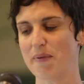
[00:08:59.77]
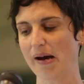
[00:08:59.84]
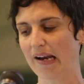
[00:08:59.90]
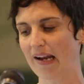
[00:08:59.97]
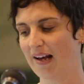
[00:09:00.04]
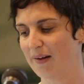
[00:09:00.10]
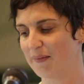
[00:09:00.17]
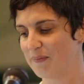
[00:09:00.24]
But,
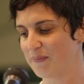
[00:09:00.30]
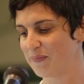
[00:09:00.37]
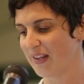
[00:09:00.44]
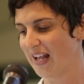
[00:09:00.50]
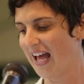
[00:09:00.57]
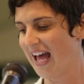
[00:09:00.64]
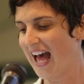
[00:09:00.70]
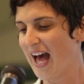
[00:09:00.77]
um,
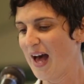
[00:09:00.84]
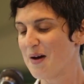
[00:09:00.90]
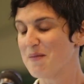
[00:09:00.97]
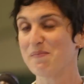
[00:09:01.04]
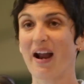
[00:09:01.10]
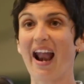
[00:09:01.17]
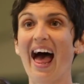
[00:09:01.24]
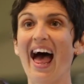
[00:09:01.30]

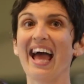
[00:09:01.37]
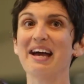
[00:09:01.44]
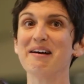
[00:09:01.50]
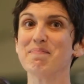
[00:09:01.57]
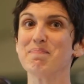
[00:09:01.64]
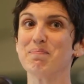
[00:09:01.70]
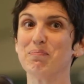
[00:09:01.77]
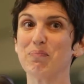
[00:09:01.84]
but I
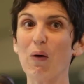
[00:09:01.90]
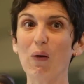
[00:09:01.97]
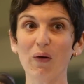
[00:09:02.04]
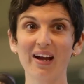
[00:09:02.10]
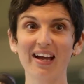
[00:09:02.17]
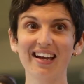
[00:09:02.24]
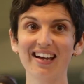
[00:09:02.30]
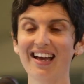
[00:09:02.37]
am
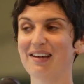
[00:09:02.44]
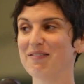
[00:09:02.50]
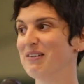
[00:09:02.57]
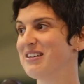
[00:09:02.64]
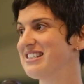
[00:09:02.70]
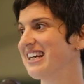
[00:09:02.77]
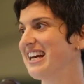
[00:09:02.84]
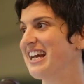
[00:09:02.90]
boring, and once